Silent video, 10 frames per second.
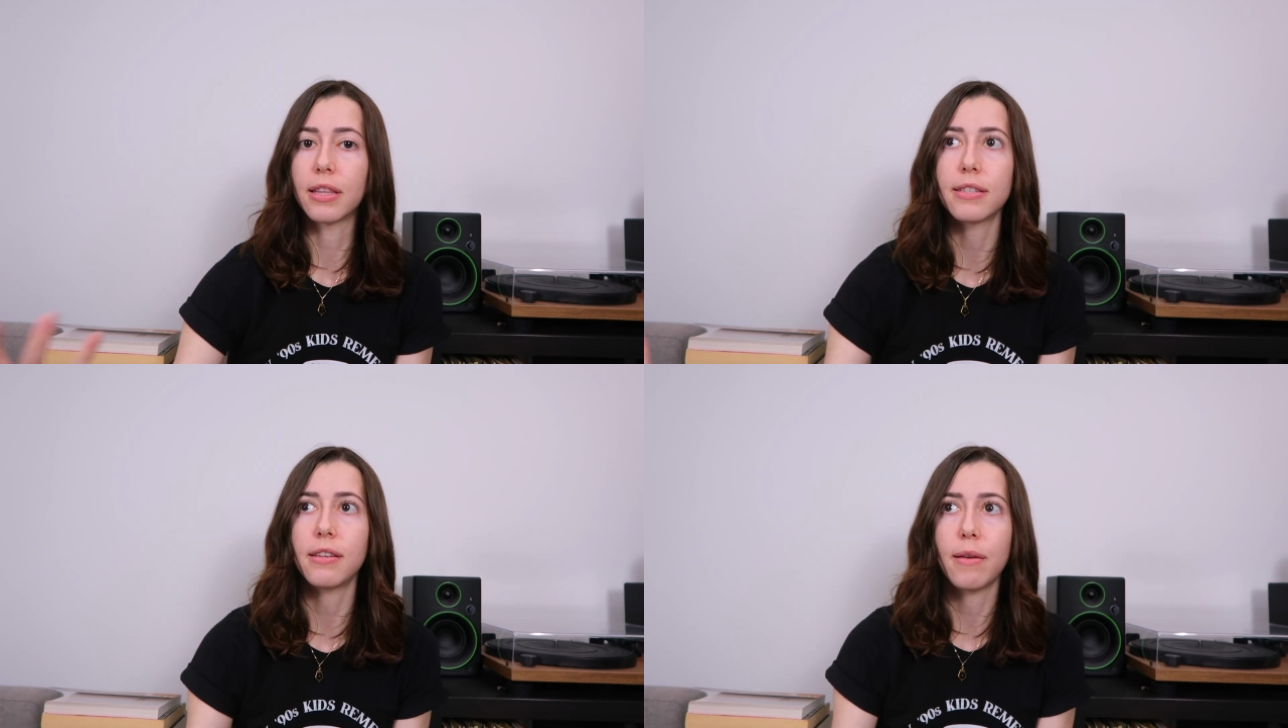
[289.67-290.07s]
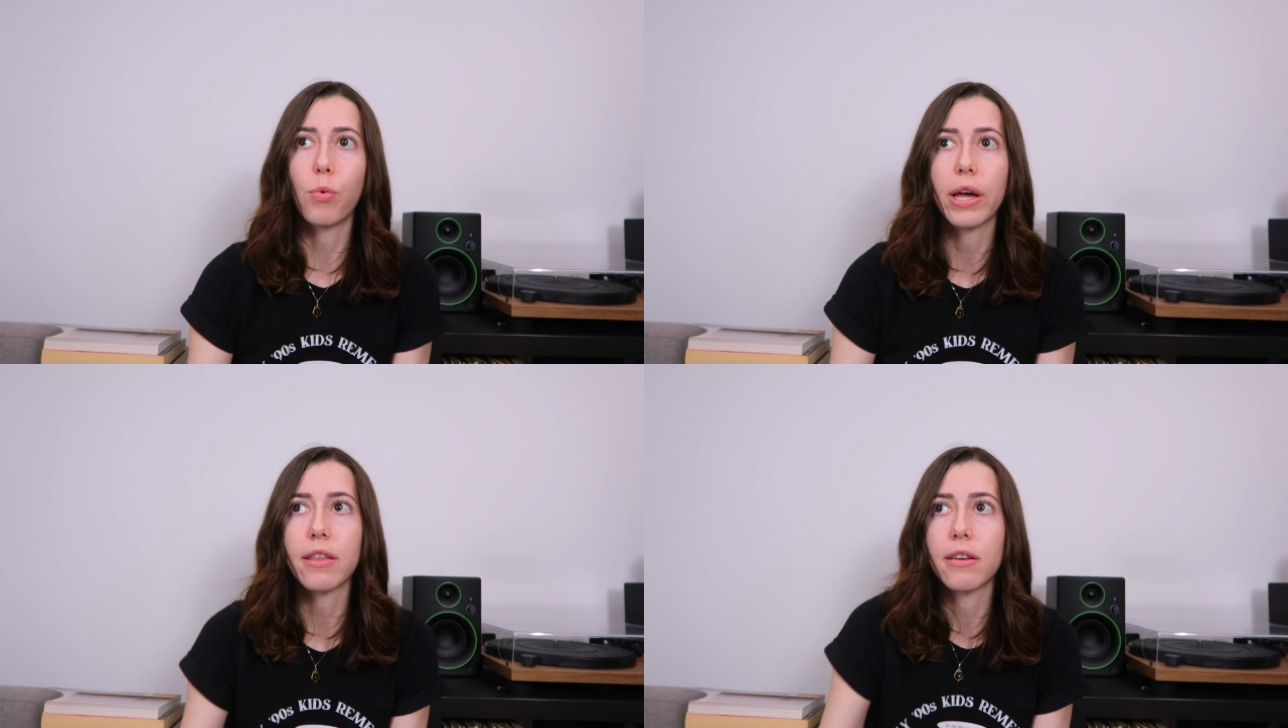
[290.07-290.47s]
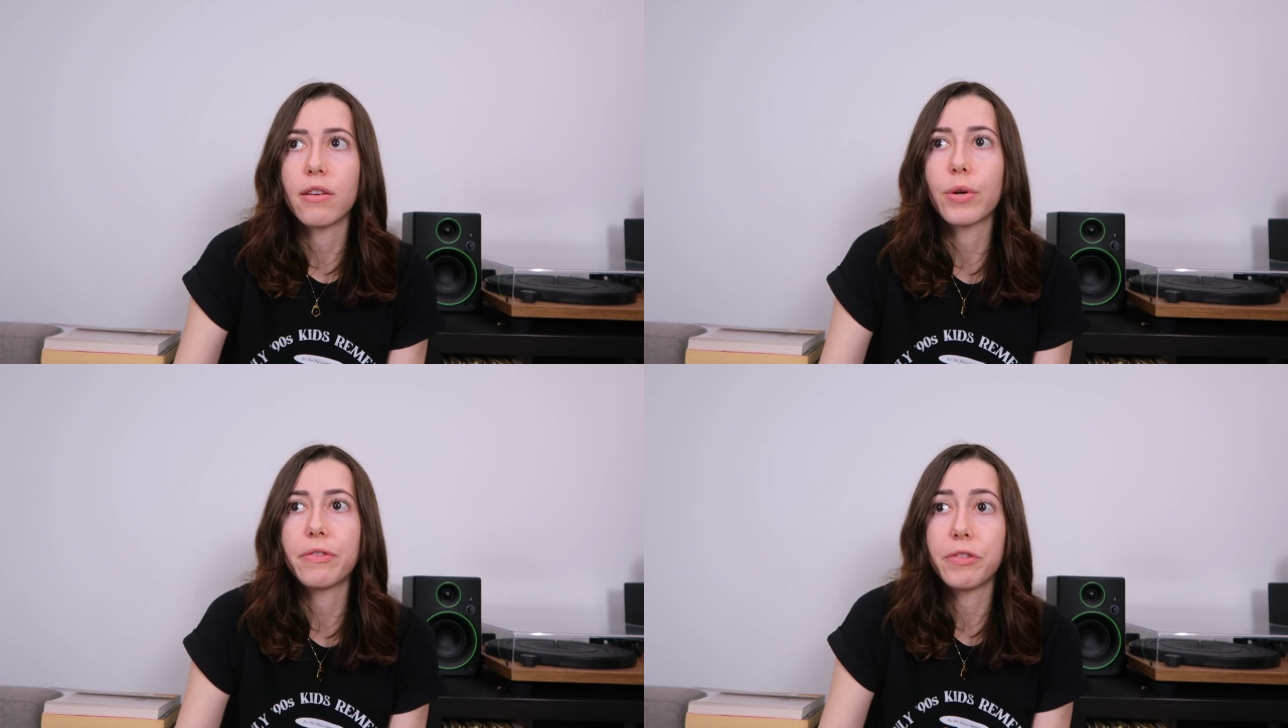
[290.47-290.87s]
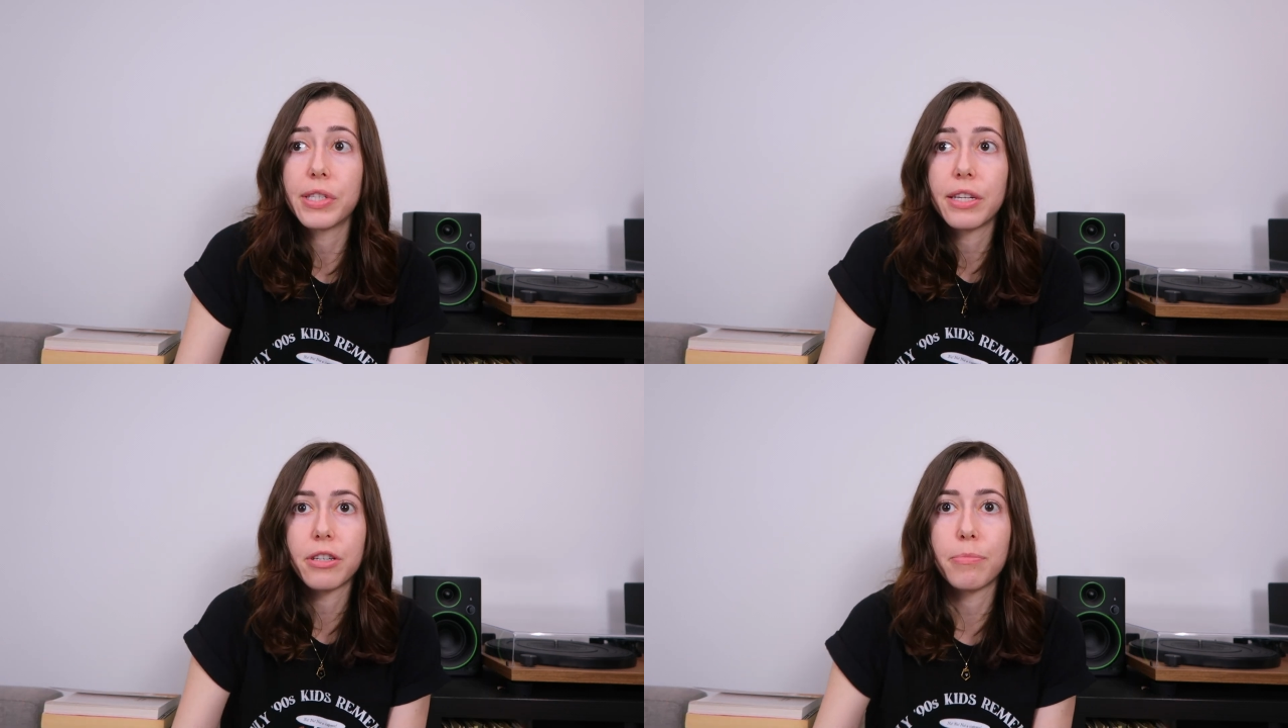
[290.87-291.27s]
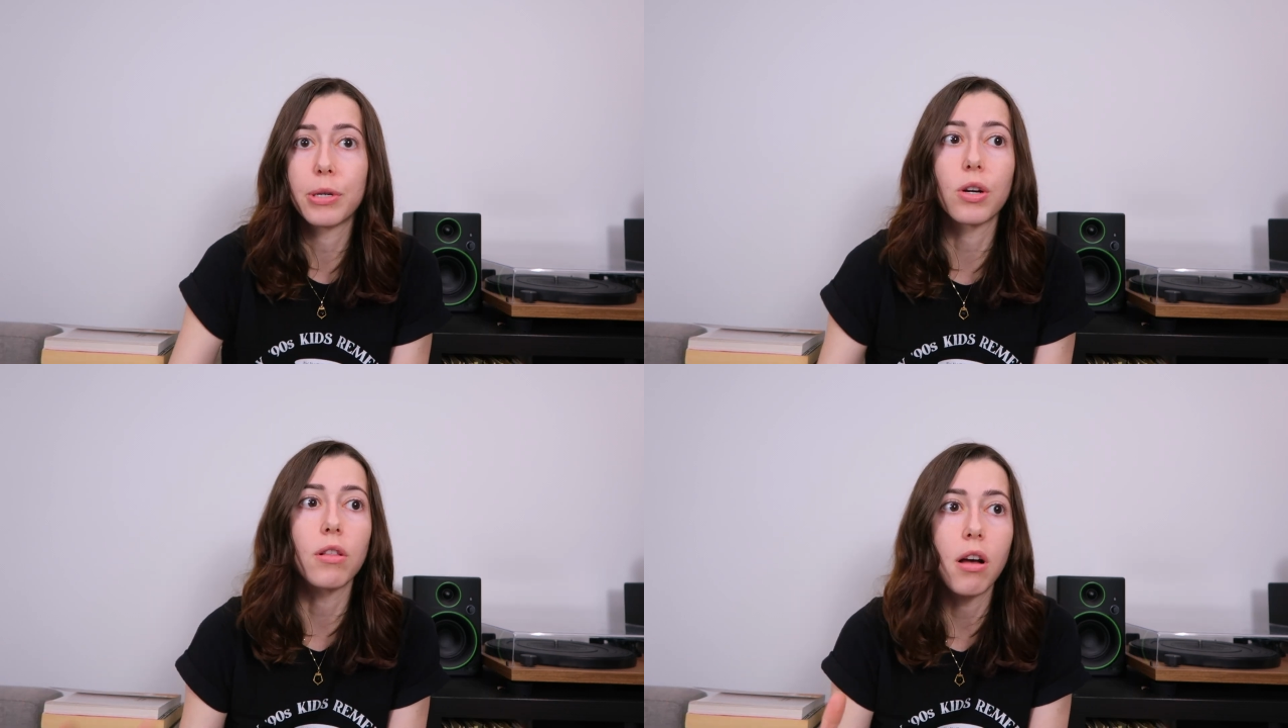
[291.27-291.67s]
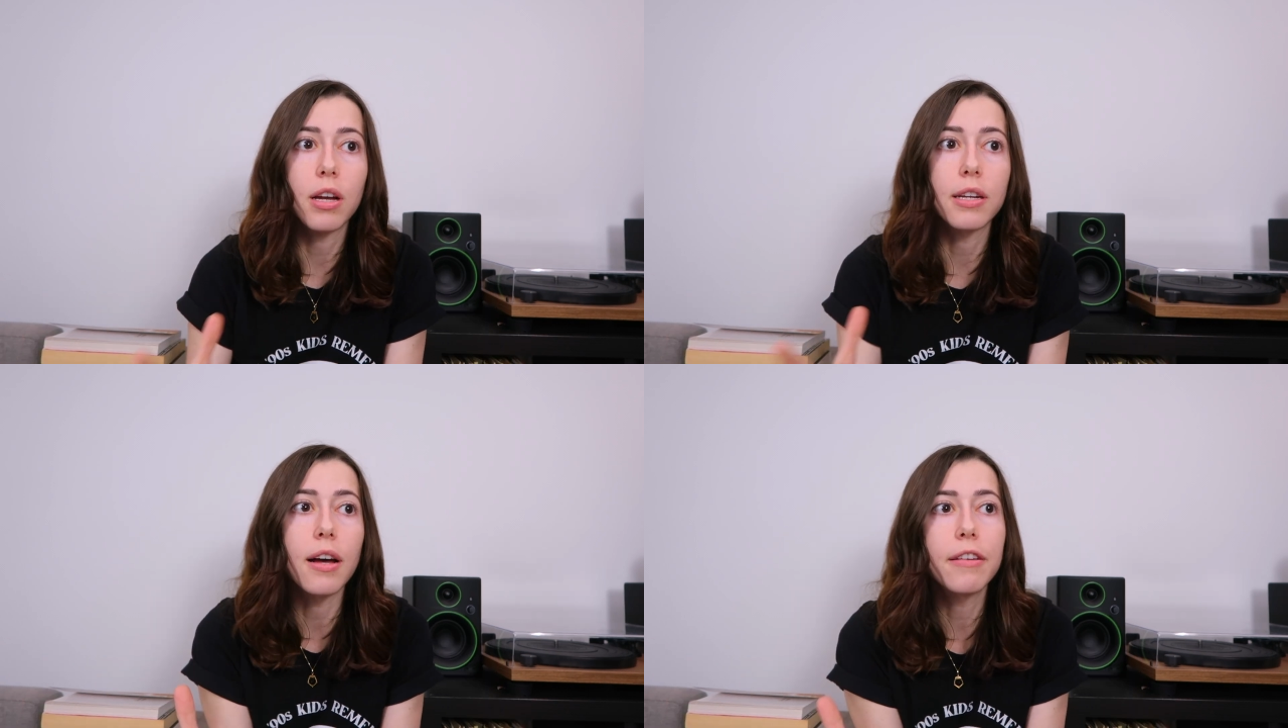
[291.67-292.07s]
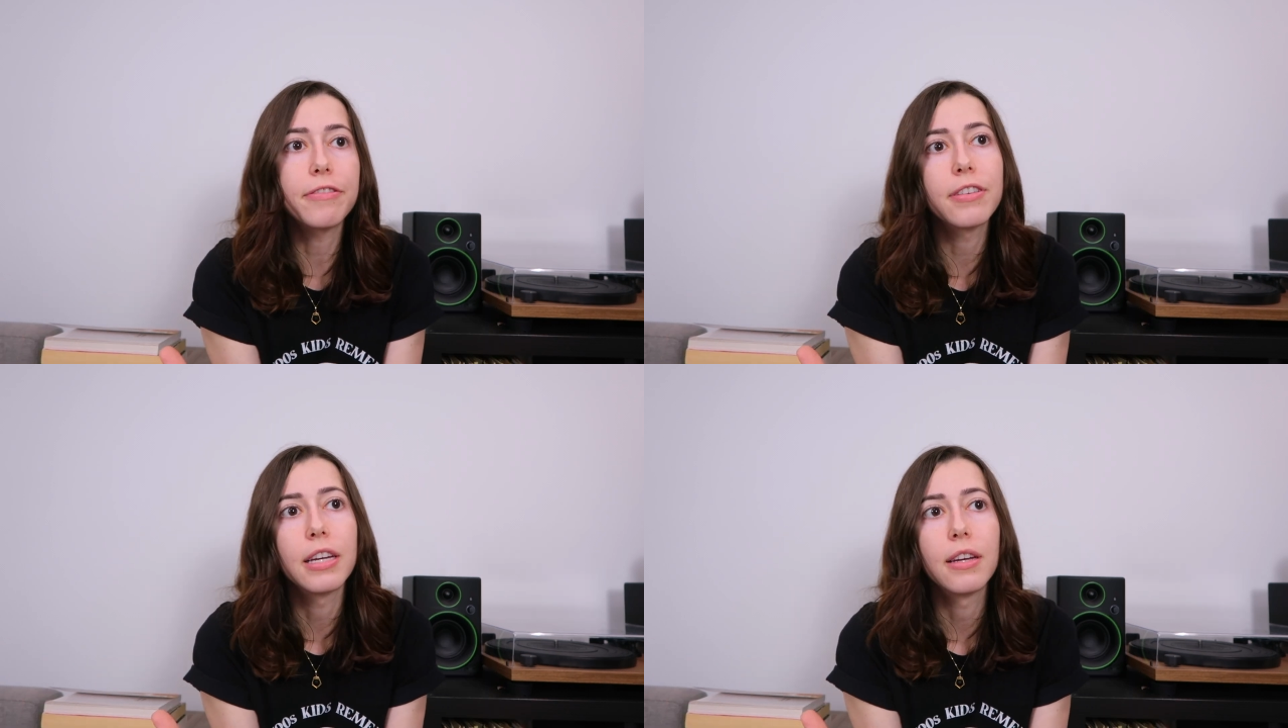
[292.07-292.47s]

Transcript: In the same way that, you know, if you stare in a mirror long enough,